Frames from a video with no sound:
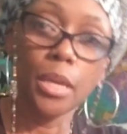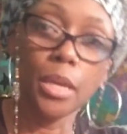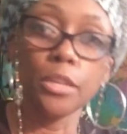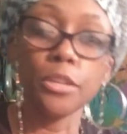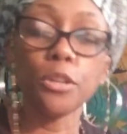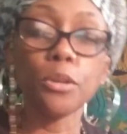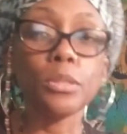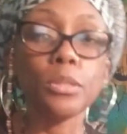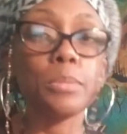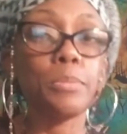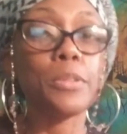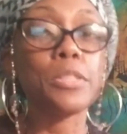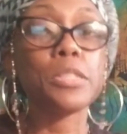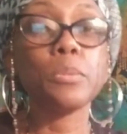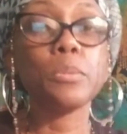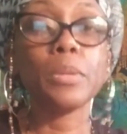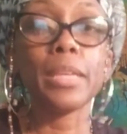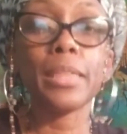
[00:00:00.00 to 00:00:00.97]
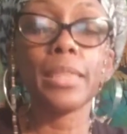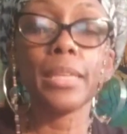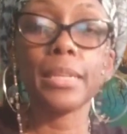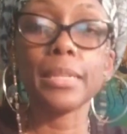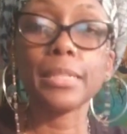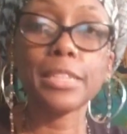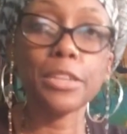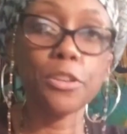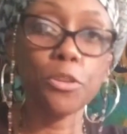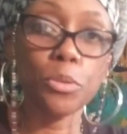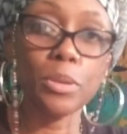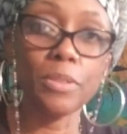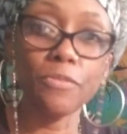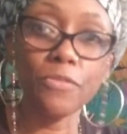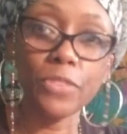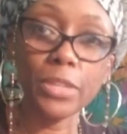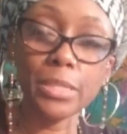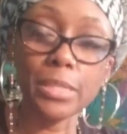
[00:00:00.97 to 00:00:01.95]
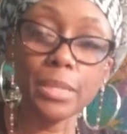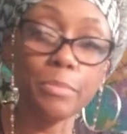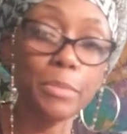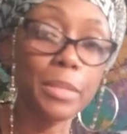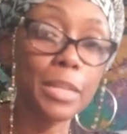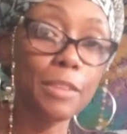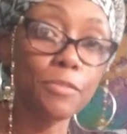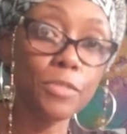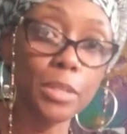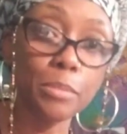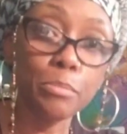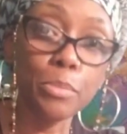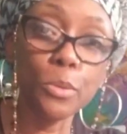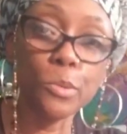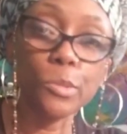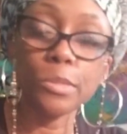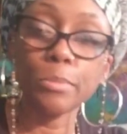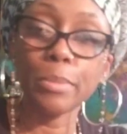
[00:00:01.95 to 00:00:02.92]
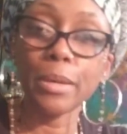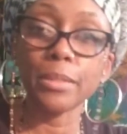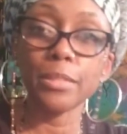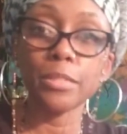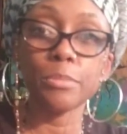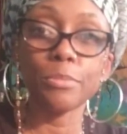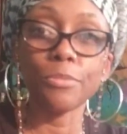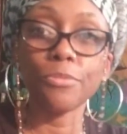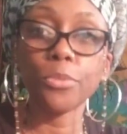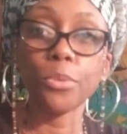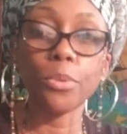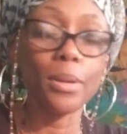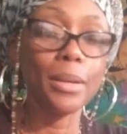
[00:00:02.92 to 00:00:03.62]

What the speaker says: You know, especially when they think tarot can fix something. I've done posts about this before.